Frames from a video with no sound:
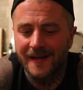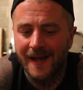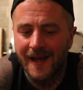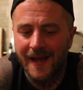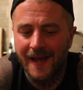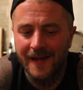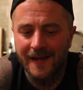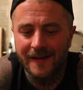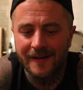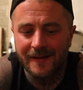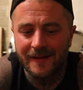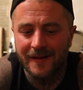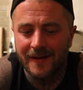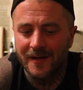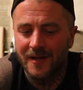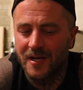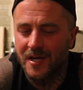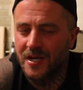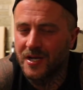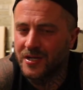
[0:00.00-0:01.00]
day,
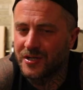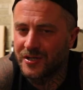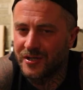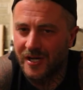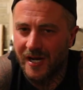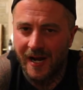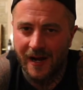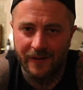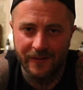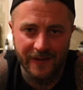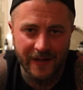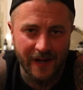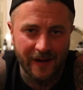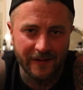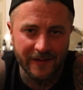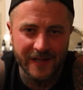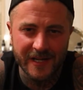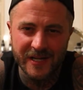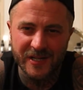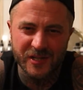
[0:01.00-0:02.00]
he chowed
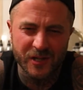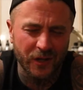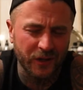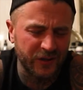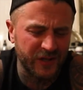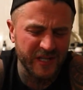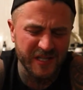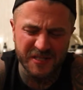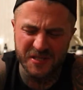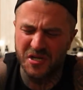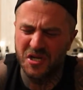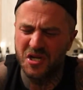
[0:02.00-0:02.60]
down. He took this